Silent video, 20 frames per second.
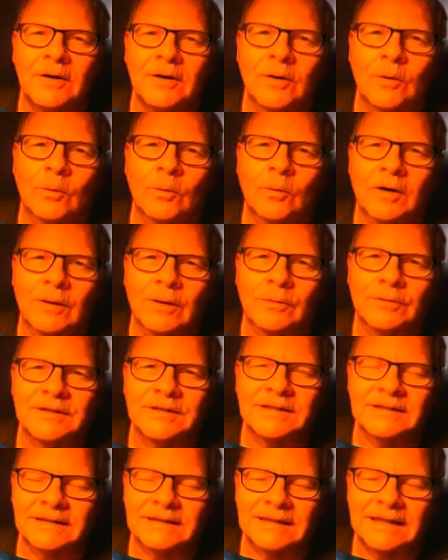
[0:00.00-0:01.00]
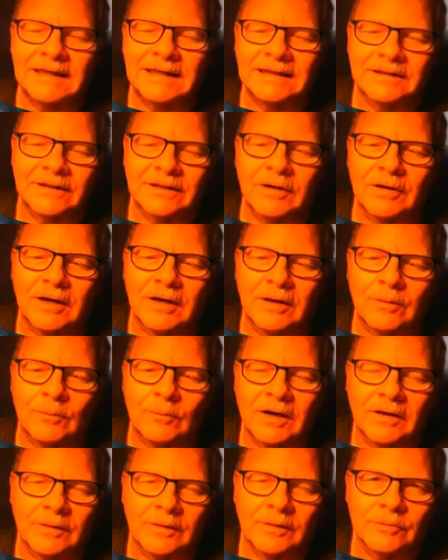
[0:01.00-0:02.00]
where I would disconnect the ground
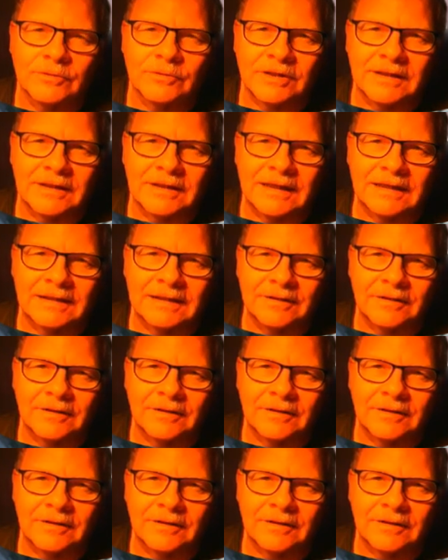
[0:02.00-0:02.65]
wire that was connected